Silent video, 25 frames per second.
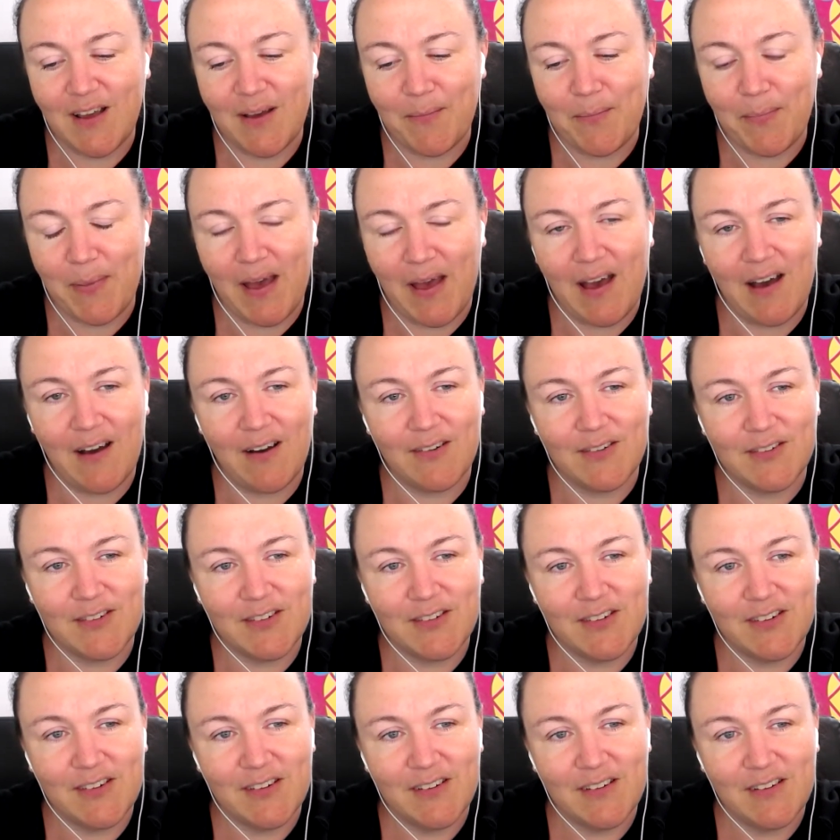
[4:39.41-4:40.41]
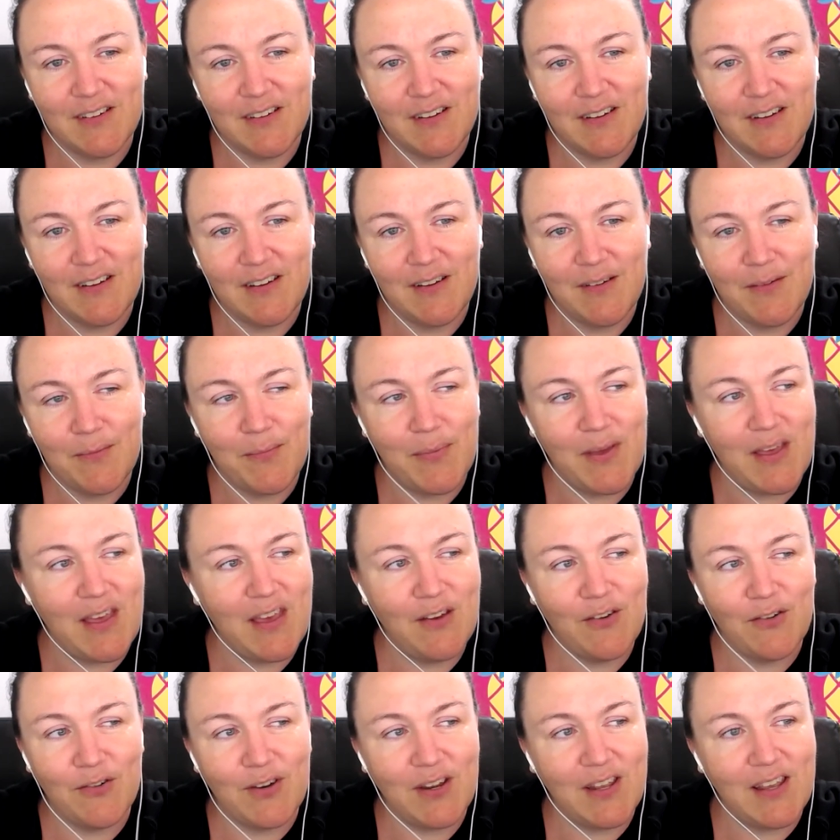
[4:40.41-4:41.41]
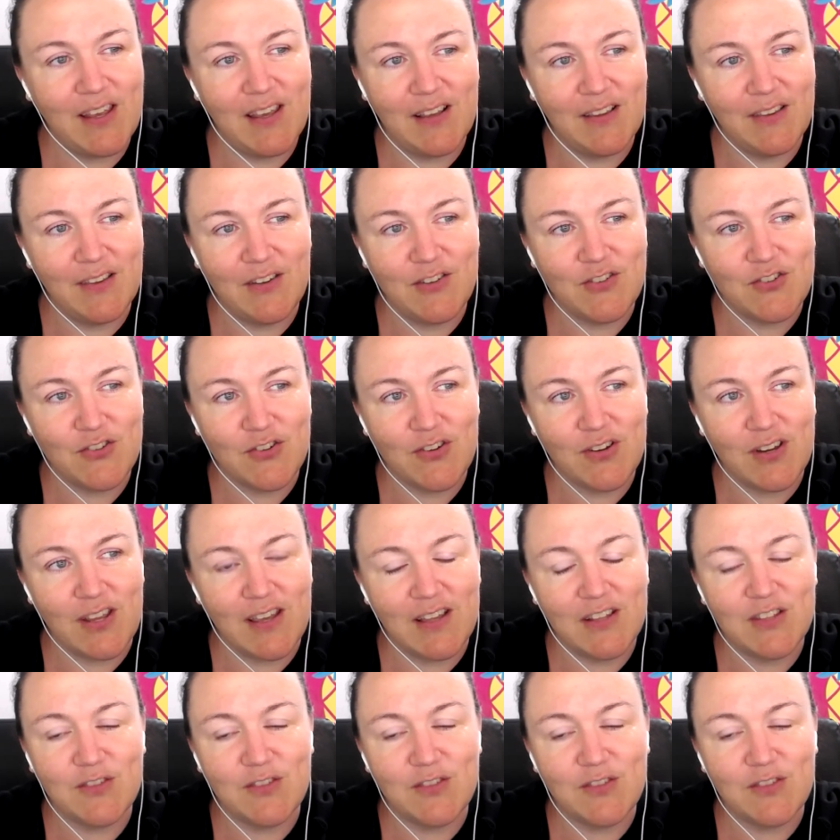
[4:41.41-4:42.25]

about being on a healing journey.